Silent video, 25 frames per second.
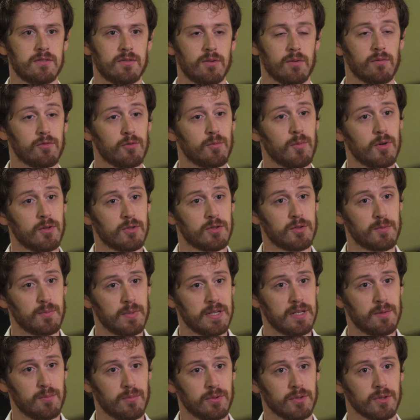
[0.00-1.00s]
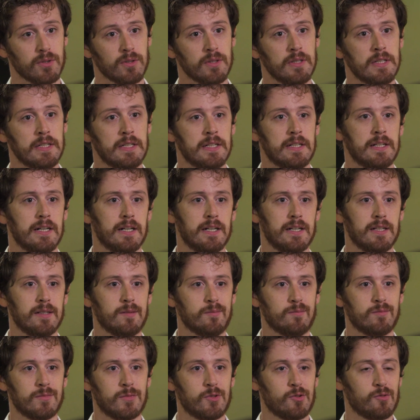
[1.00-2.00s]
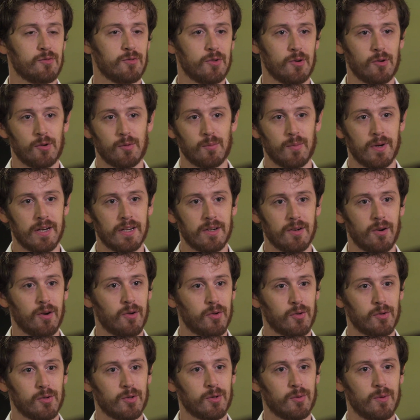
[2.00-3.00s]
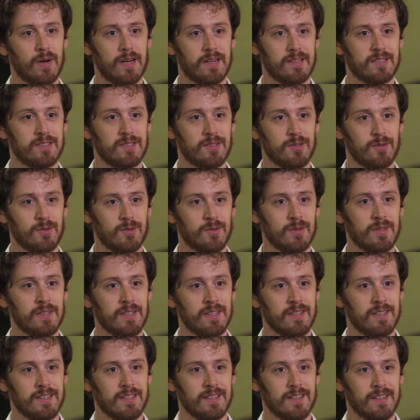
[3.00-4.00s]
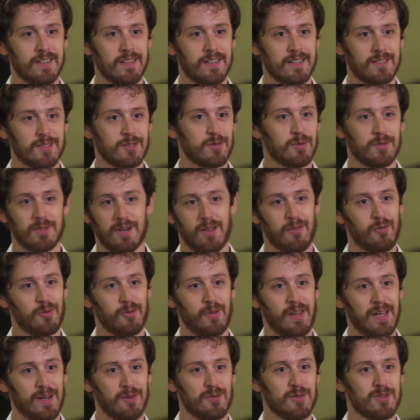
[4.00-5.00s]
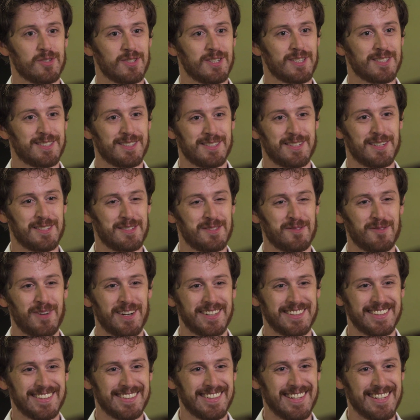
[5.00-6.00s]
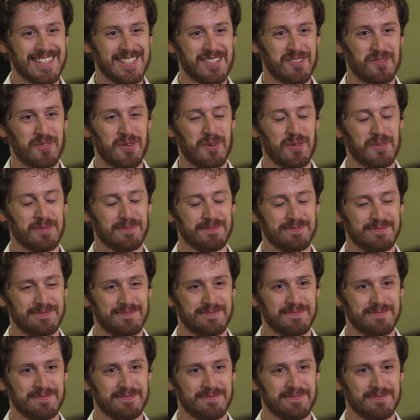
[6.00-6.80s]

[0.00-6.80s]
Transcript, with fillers: So for most people, um, your phone might auto-correct you uh, to another language because it doesn't recognize your own.